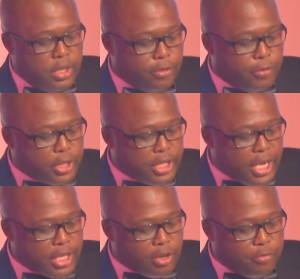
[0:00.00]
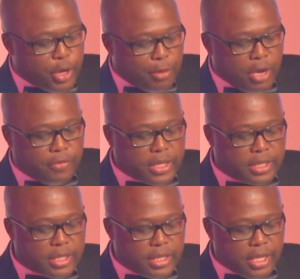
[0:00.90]
The 40 years of BMF
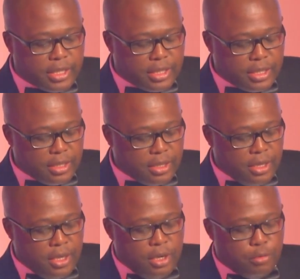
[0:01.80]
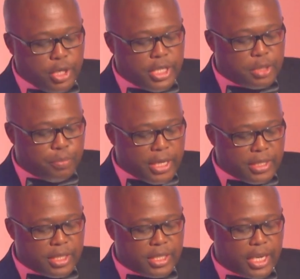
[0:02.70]
existence, which is
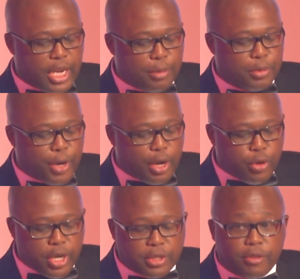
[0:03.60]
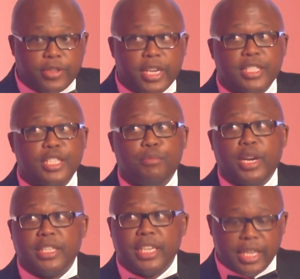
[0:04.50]
best described by words of Nelson
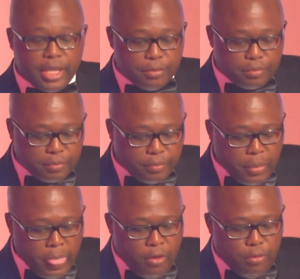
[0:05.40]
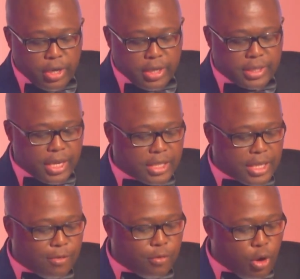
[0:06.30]
Mandela, when he says,
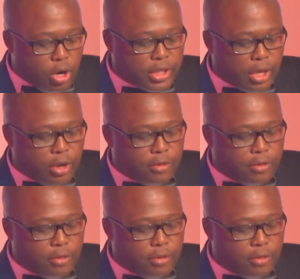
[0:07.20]
"I've walked